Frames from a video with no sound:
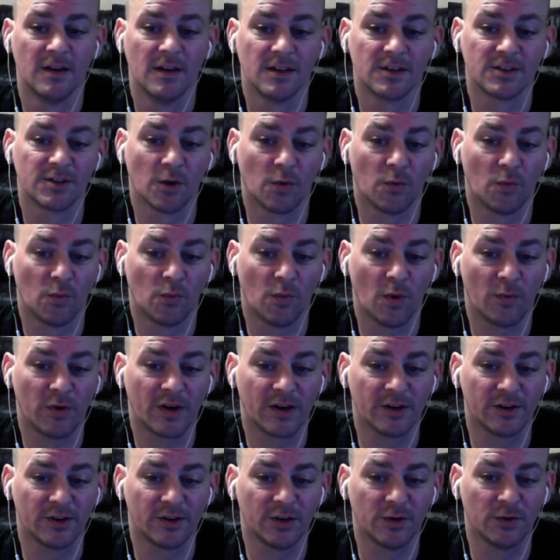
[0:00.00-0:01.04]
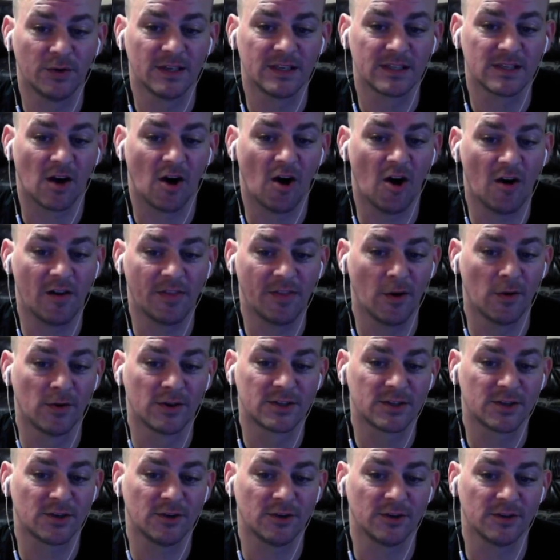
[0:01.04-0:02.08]
So what we're gonna do is, on those
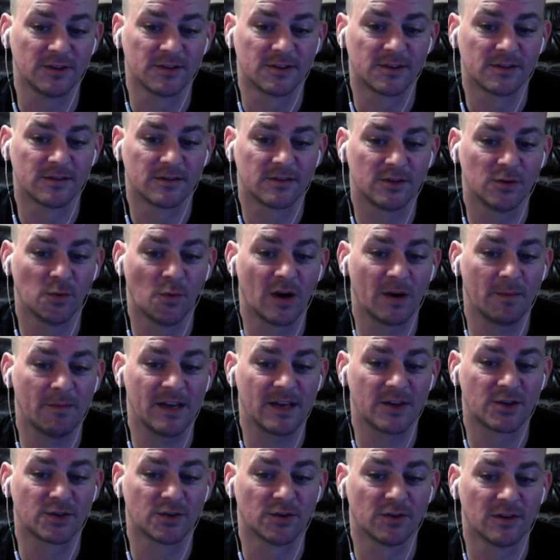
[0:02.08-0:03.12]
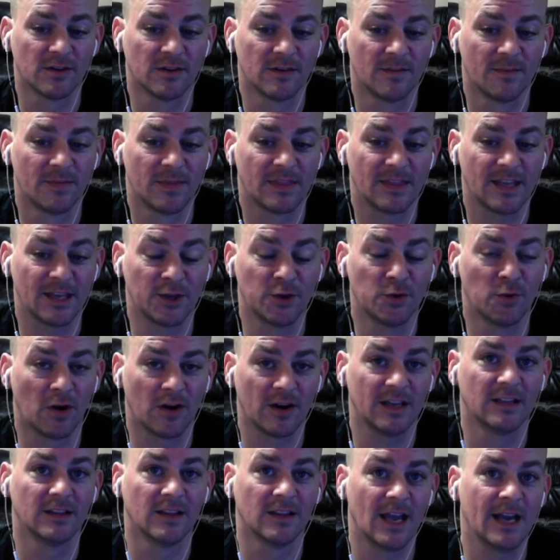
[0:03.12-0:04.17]
turns, you wanna make sure that you are
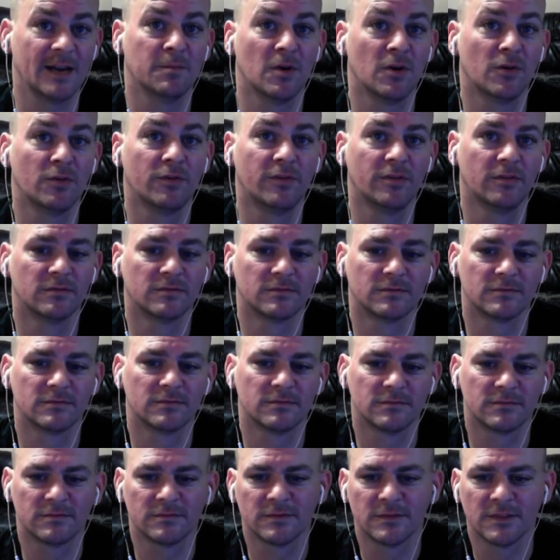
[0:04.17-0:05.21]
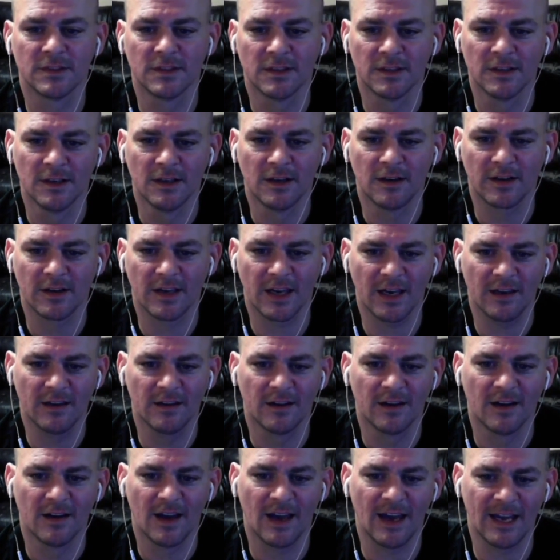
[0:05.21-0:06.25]
in light mode, okay?
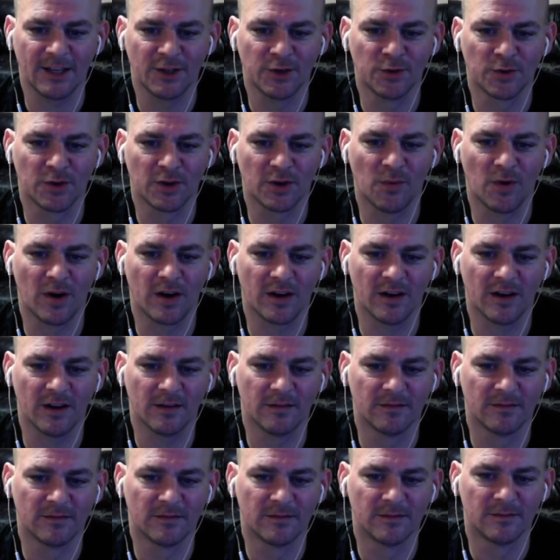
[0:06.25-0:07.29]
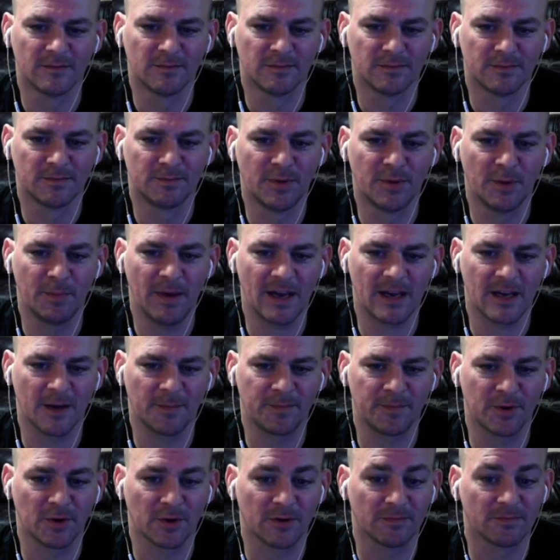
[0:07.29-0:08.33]
And you're gonna wanna put back up
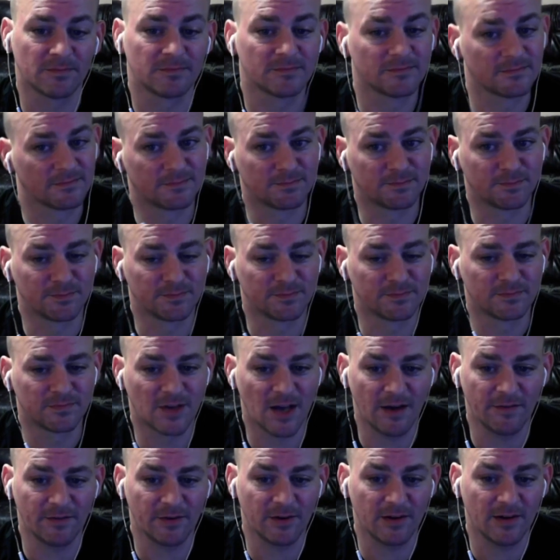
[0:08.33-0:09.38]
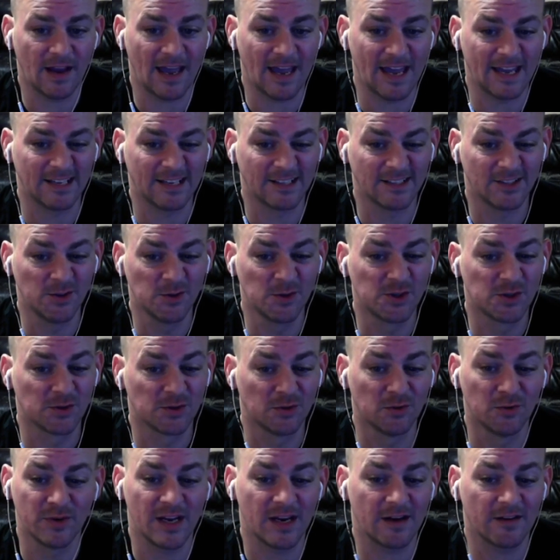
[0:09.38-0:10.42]
your cover and use
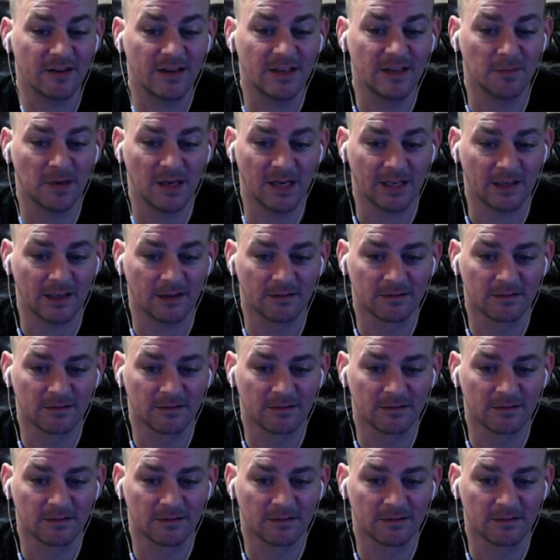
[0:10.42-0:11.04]
Lunarian Might,